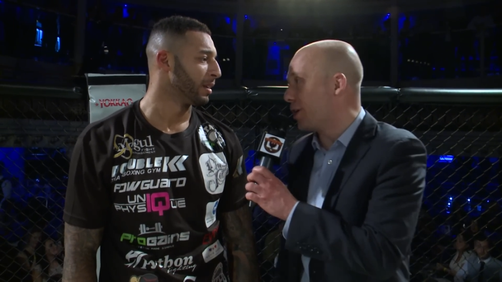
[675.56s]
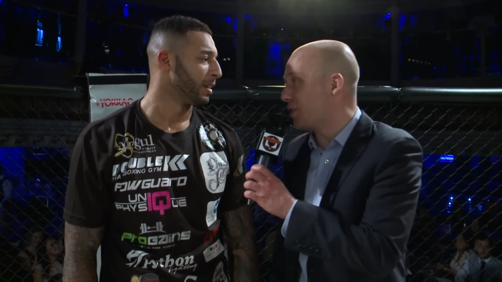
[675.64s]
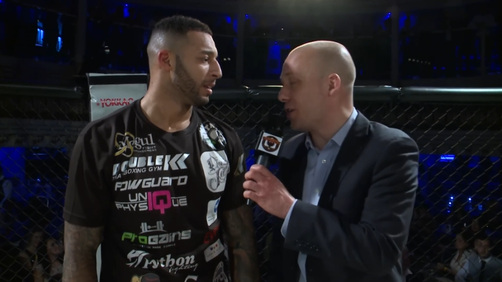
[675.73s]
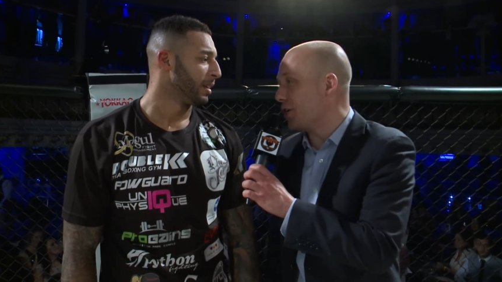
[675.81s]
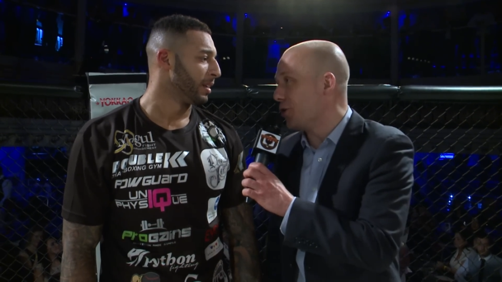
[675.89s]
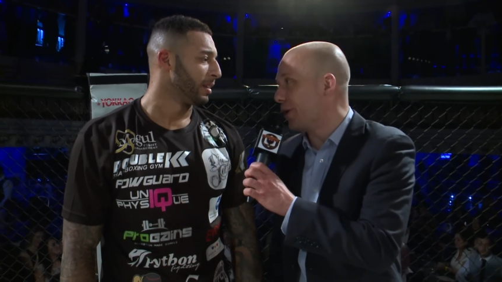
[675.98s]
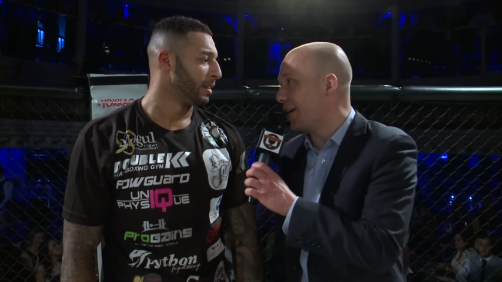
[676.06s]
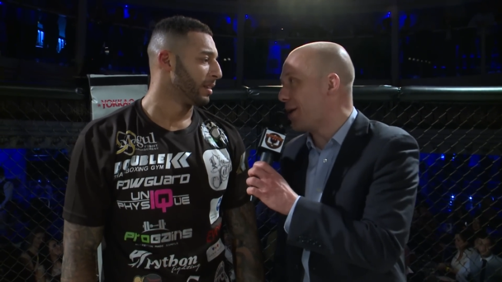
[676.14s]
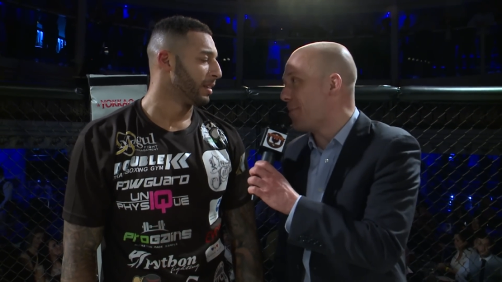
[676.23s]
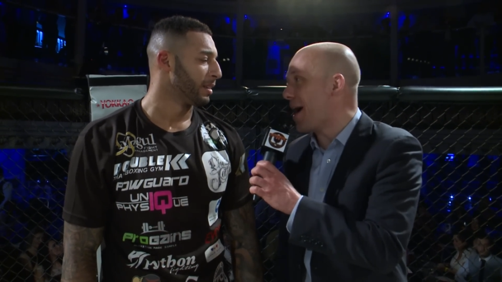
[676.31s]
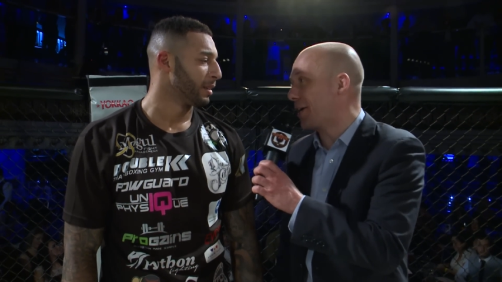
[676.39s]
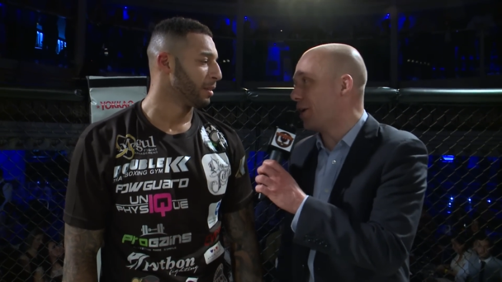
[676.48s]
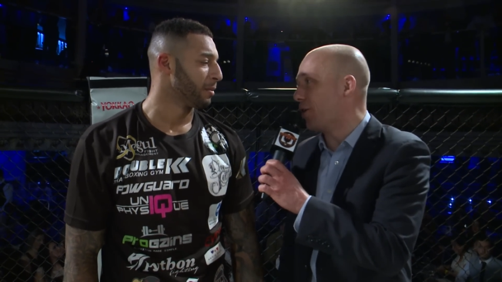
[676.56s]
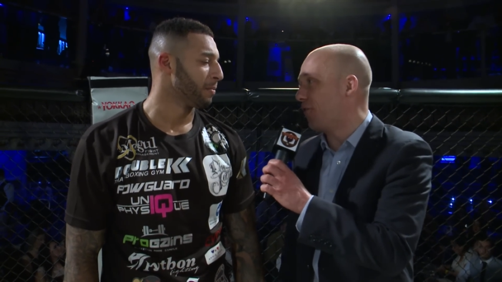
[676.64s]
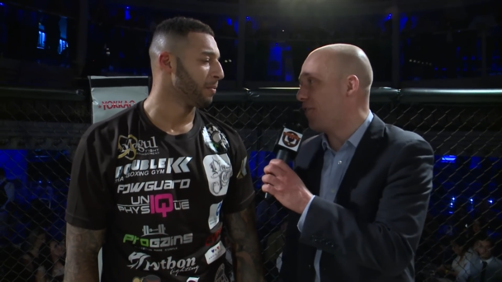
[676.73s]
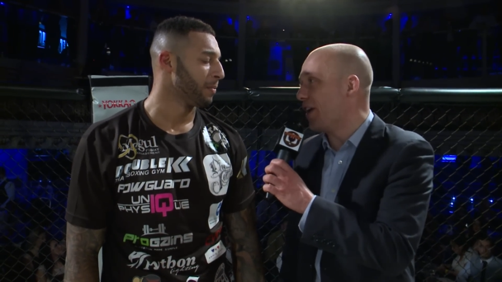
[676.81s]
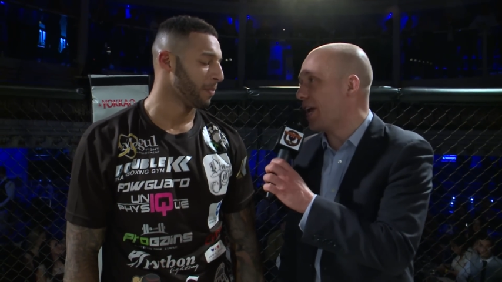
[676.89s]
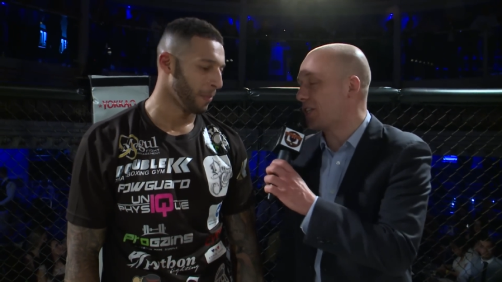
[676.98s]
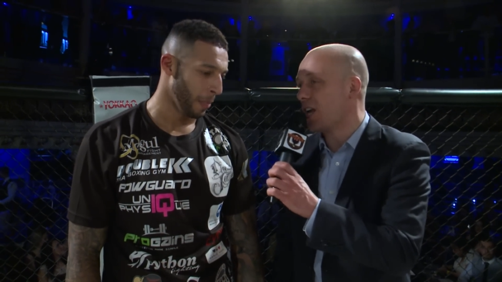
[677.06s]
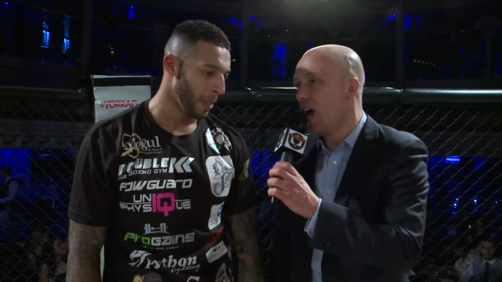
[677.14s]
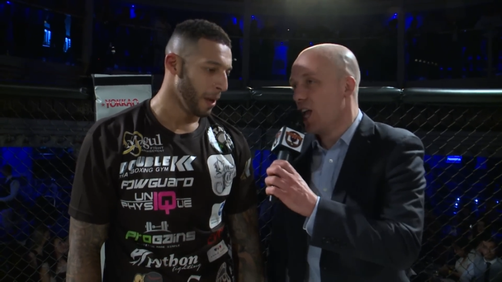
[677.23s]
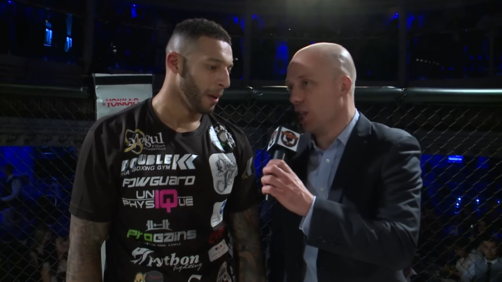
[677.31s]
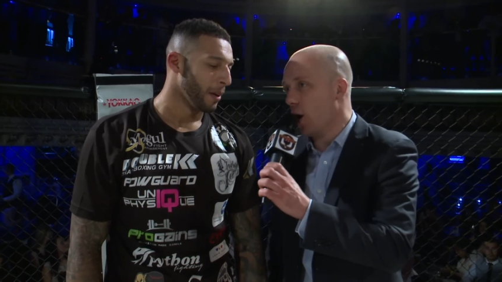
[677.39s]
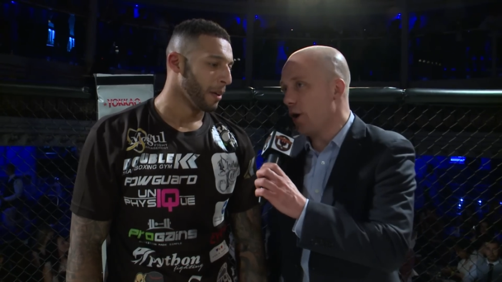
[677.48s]
Speaker 1: to seeing you again back here in
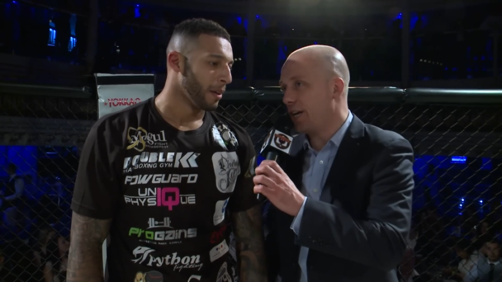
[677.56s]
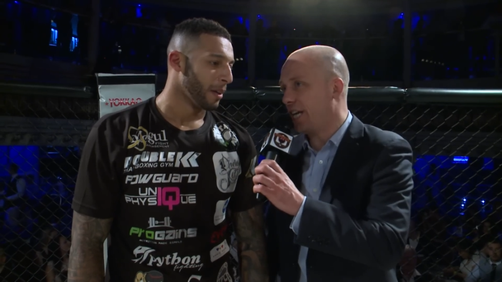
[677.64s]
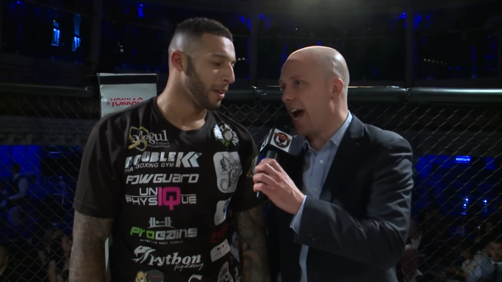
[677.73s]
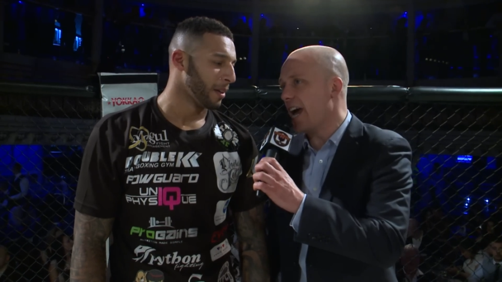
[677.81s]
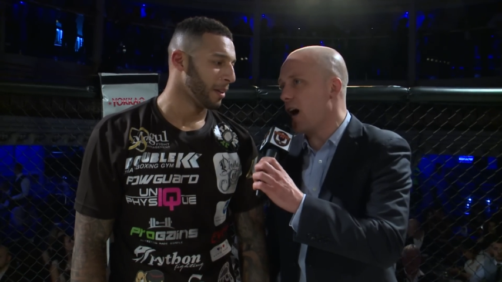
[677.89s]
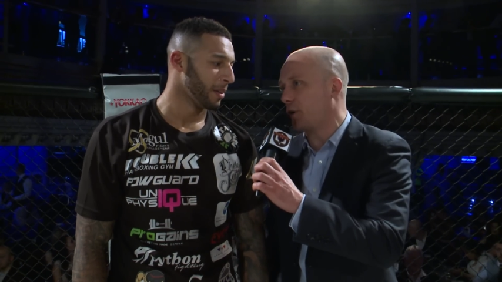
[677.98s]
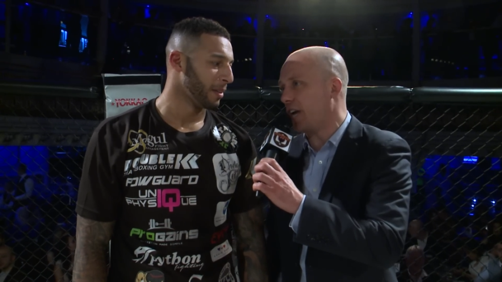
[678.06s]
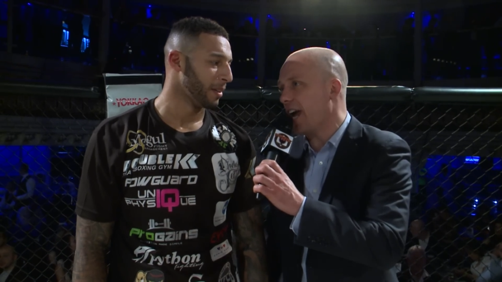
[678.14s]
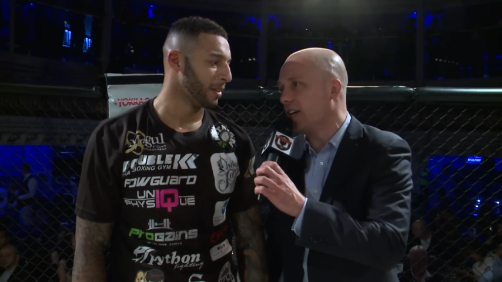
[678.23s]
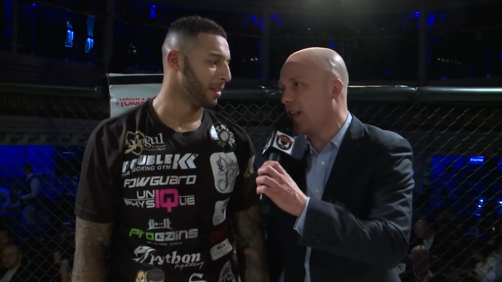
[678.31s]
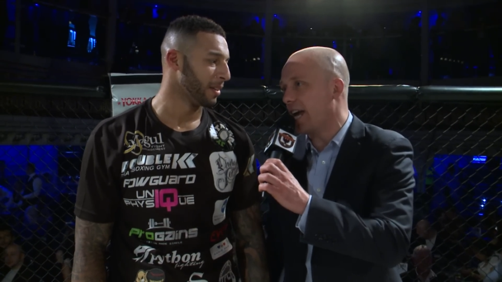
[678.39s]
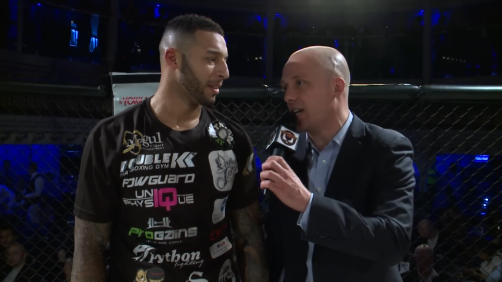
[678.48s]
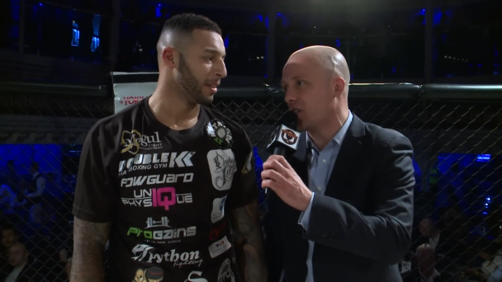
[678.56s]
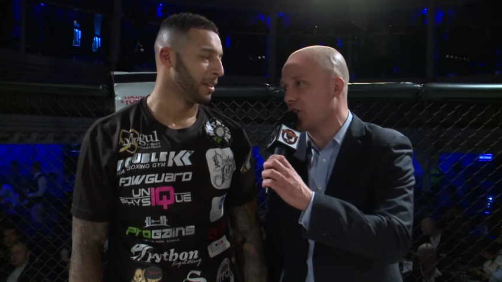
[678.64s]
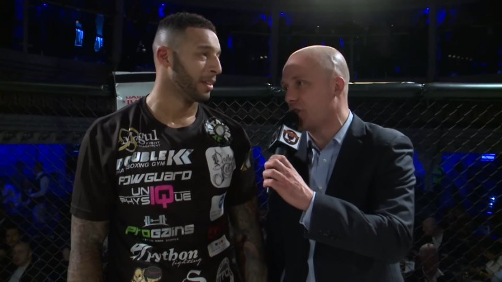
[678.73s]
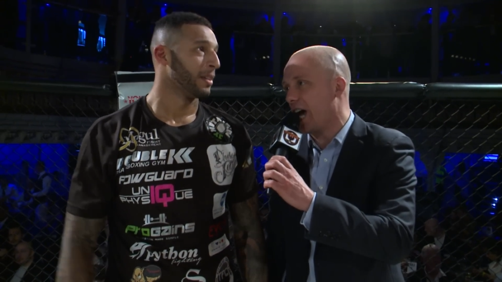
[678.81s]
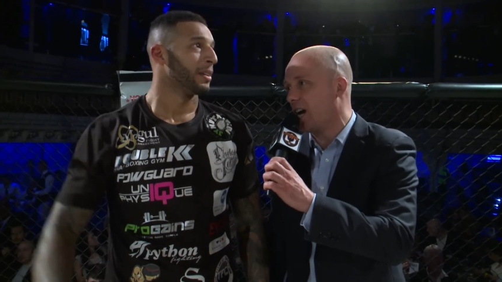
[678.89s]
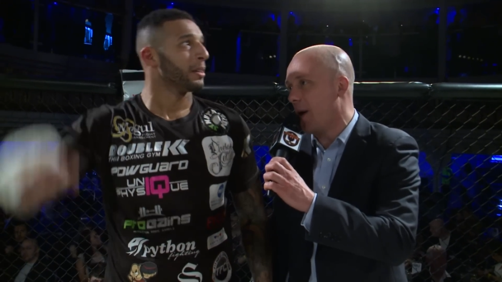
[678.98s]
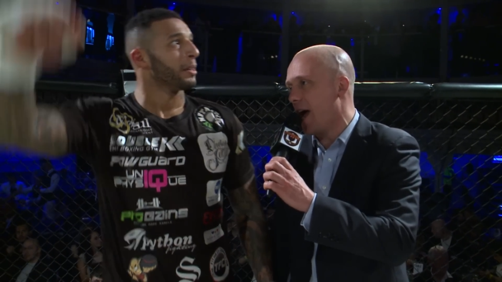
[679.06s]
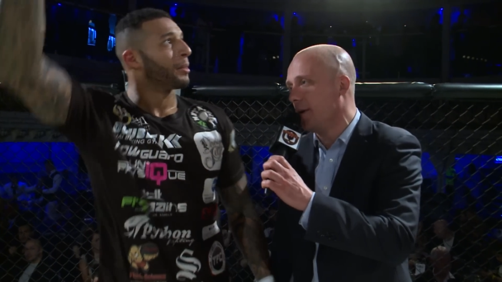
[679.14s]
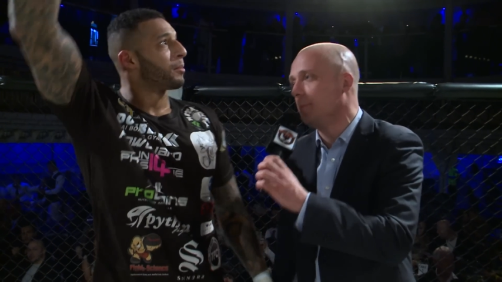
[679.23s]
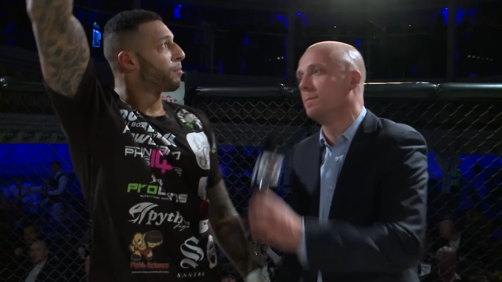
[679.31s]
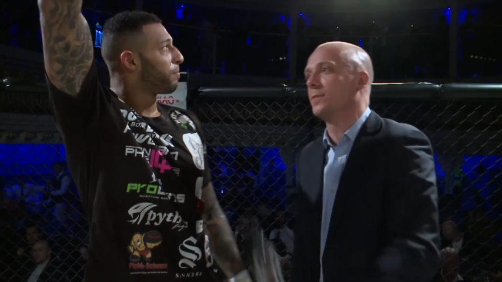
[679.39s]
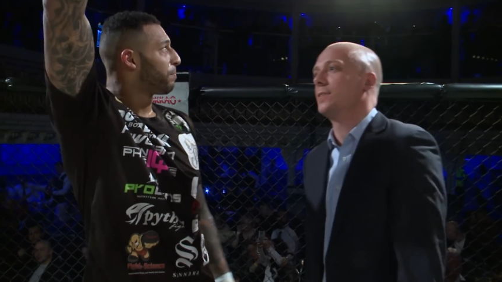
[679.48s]
Phoenix. Louis K.O. King, ladies and
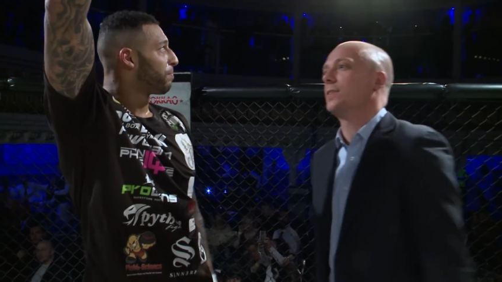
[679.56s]
gentlemen.